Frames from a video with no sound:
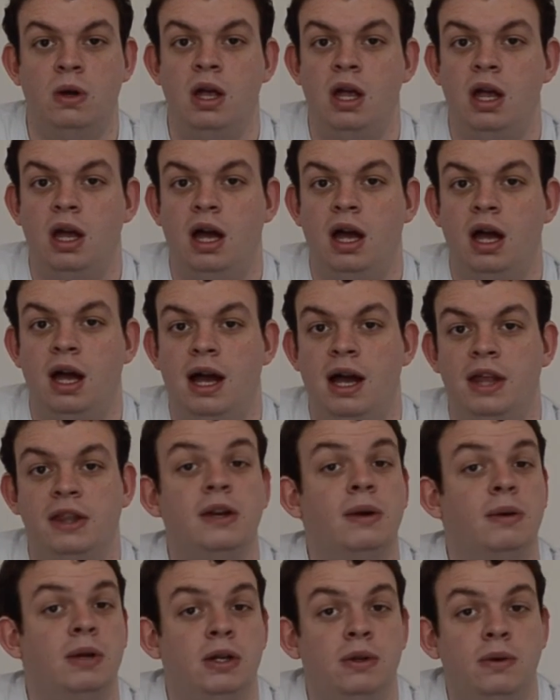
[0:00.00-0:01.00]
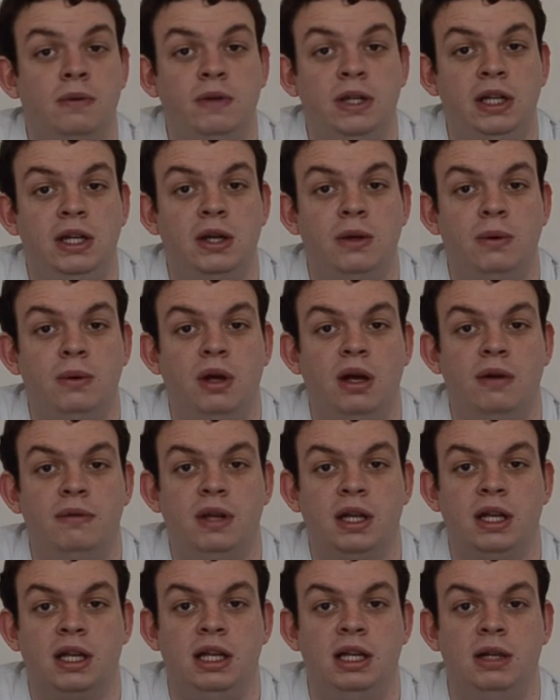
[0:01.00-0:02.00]
I think I'm going to do a video of like
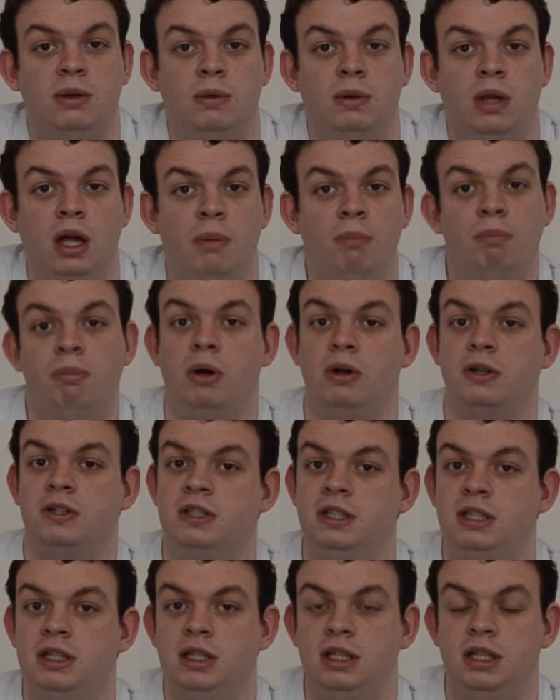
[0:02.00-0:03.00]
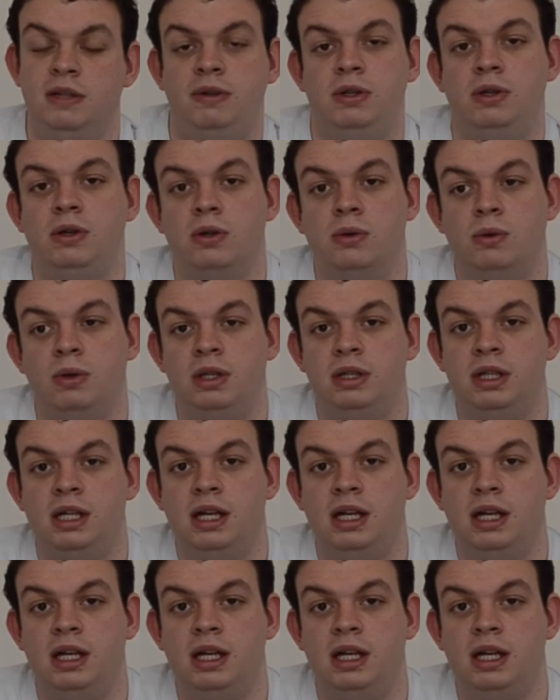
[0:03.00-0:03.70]
a little unboxing, if you can call it that.